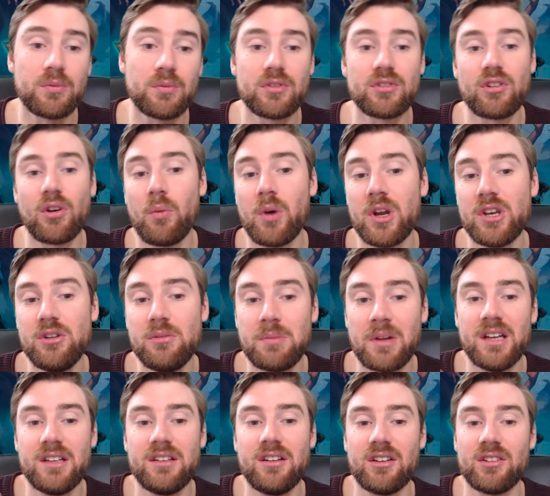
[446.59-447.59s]
So when you
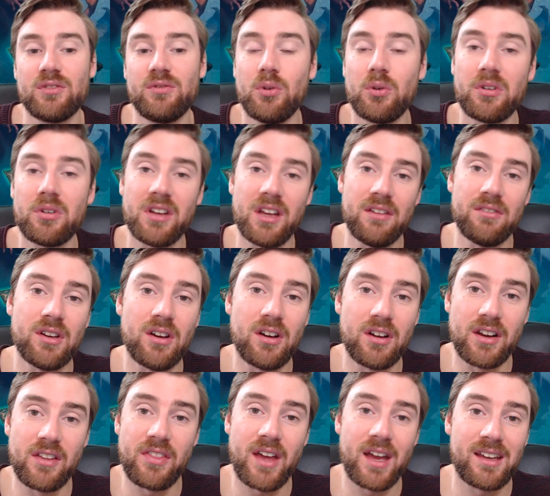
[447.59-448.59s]
play Dusk Fallen
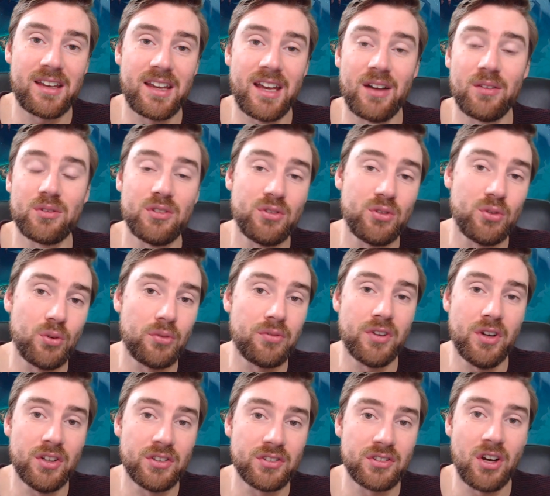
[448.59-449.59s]
Avianna, that counts as your
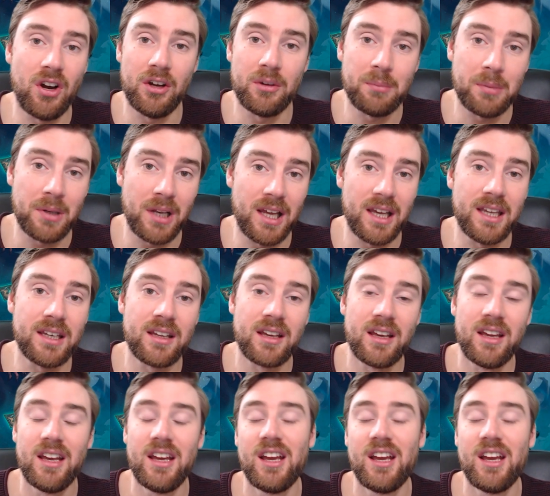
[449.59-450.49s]
first card played.